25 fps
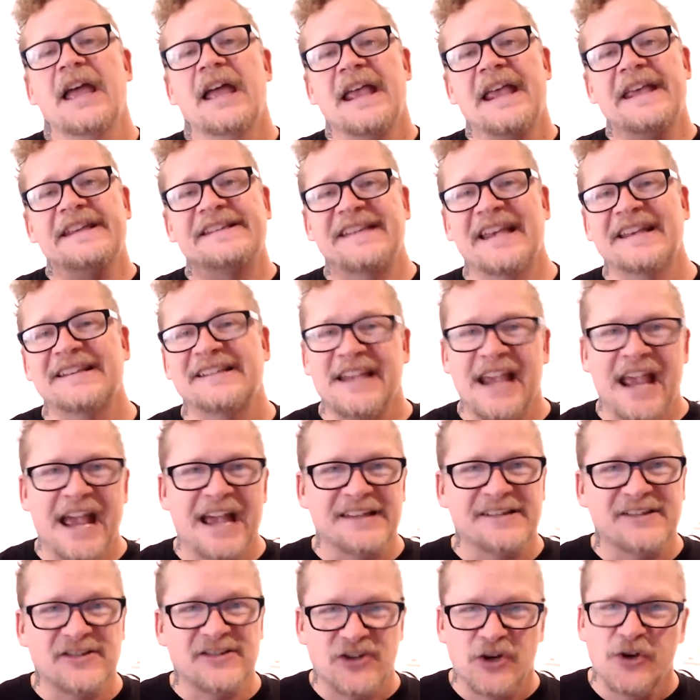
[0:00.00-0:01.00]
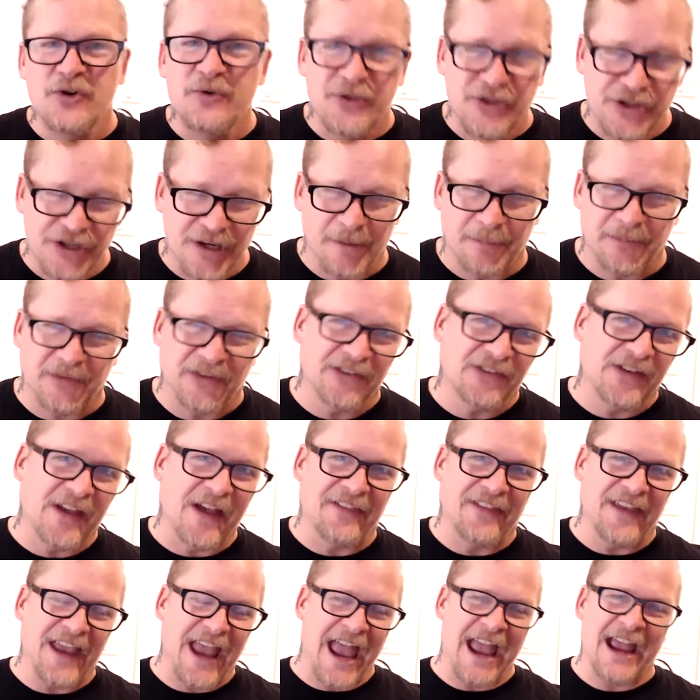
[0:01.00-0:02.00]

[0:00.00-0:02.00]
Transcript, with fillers: He says he has two ships. He's got the